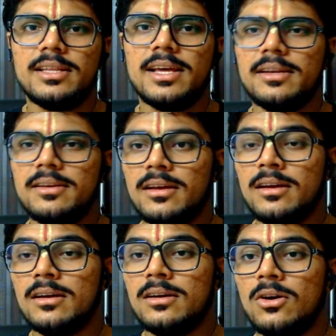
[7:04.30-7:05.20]
then
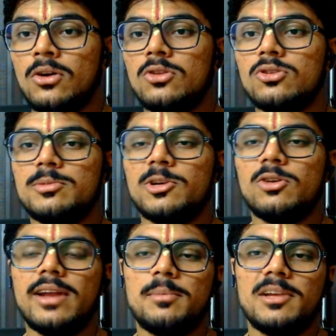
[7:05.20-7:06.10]
all those particular
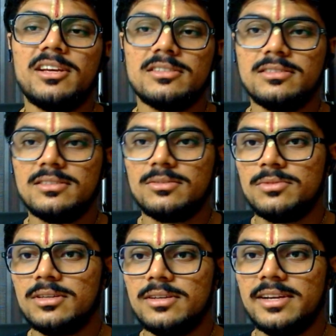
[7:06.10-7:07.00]
applications
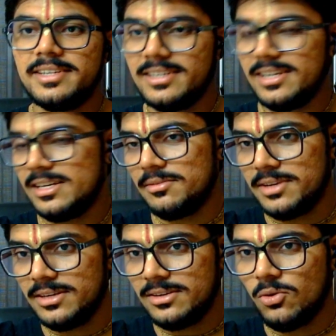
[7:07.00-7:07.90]
were written in
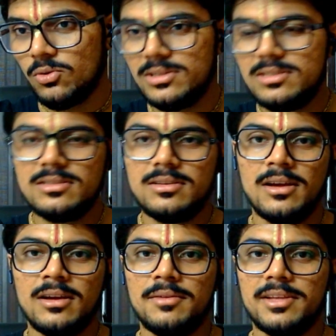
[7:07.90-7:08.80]
different codes,
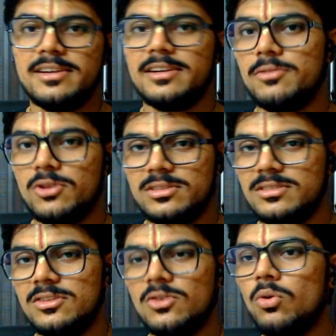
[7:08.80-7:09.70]
whether it was
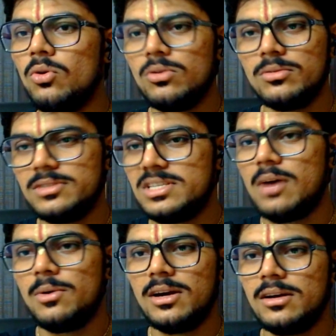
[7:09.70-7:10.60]
the Go,
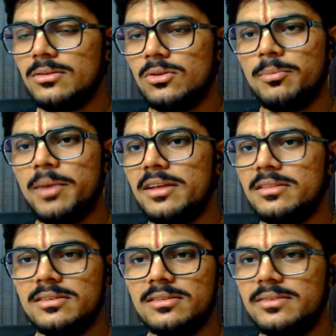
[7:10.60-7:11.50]
Java, or
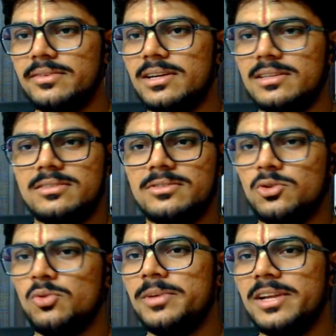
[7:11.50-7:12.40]
Python, Rust,
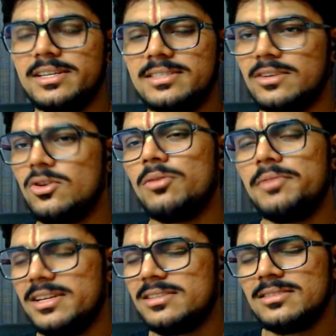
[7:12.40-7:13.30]
Ruby, etc., or
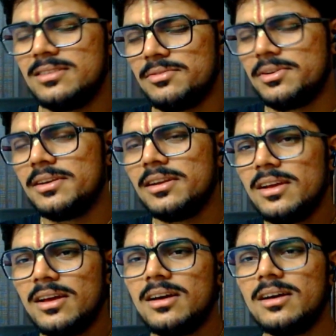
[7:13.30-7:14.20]
various different
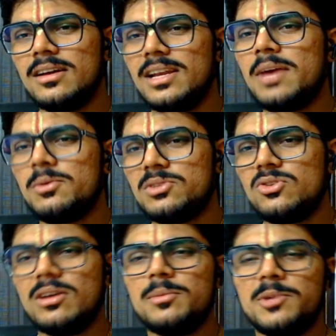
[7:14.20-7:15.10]
languages, the
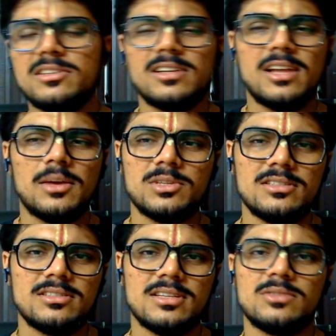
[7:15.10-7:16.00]
computational
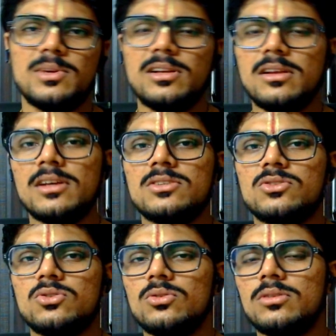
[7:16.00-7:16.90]
languages as well.
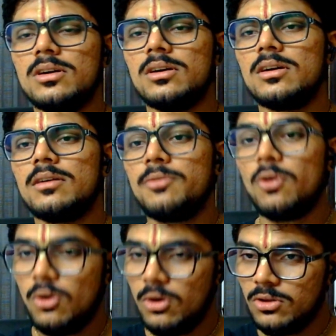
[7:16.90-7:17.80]
So for
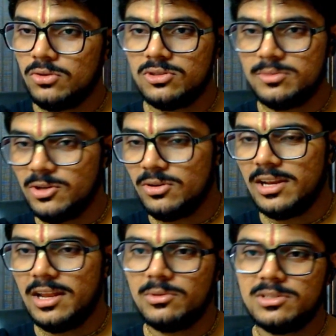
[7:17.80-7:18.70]
all of those particular
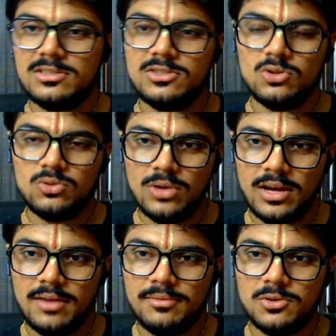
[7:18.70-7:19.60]
languages, you
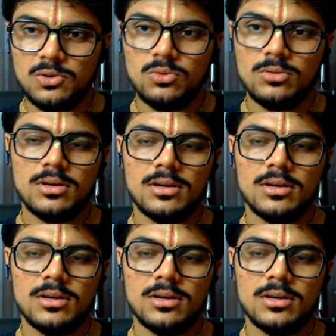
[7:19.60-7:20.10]
have to